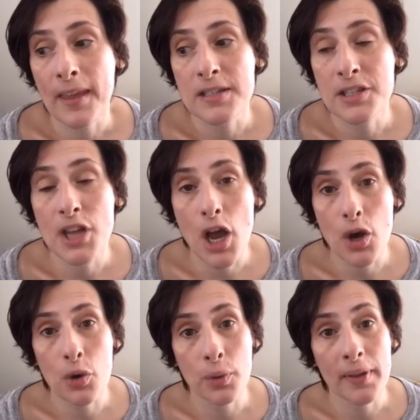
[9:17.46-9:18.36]

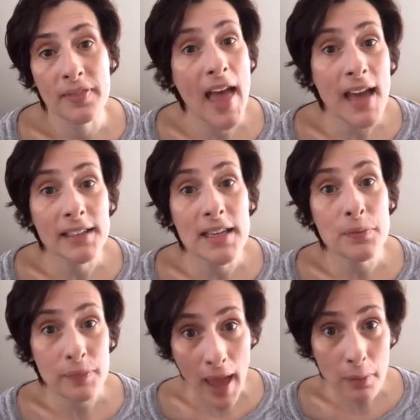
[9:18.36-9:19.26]
So that
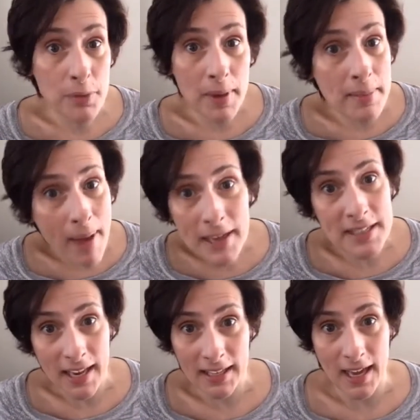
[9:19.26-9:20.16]
would be my
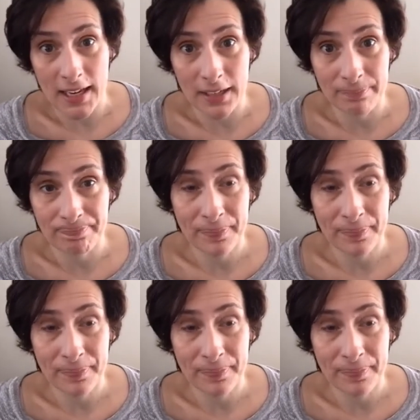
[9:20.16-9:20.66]
take on it.